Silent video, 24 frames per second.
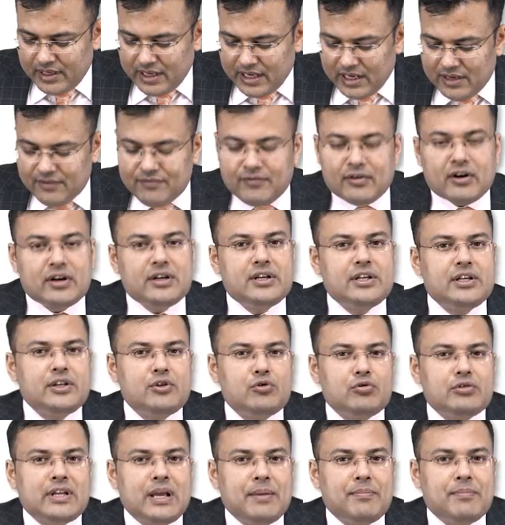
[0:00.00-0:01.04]
And for
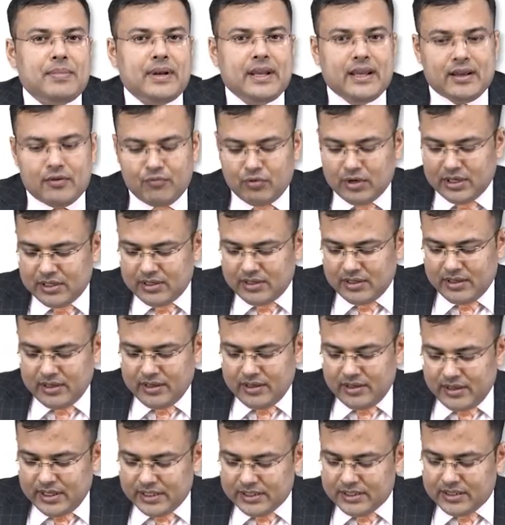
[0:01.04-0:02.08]
tissue sampling, what
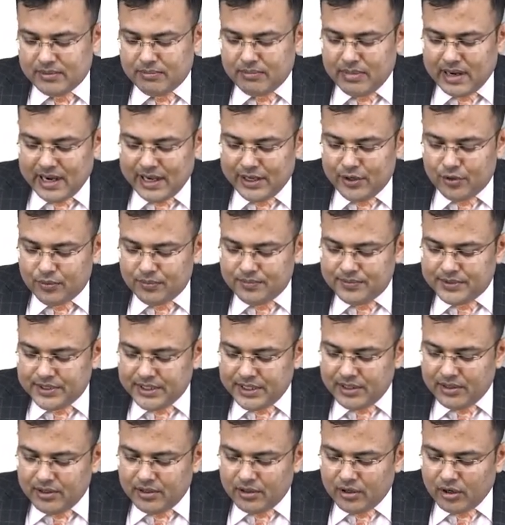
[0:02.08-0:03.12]
is the
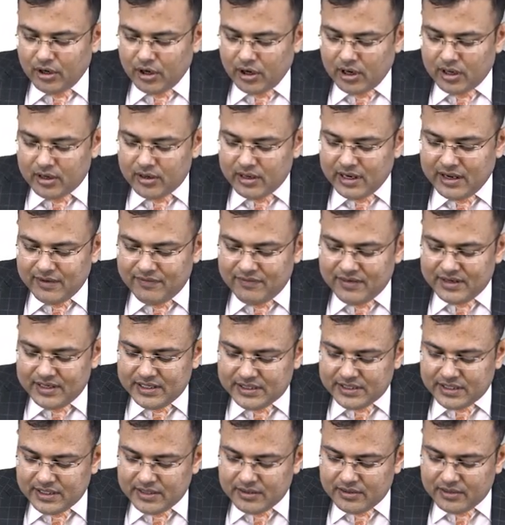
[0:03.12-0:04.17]
biopsy or
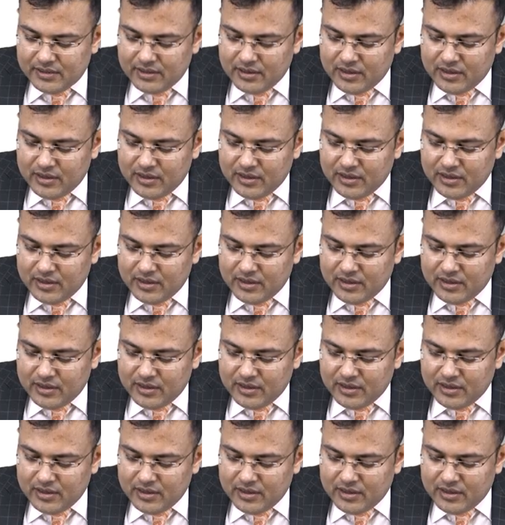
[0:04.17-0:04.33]
FNSC?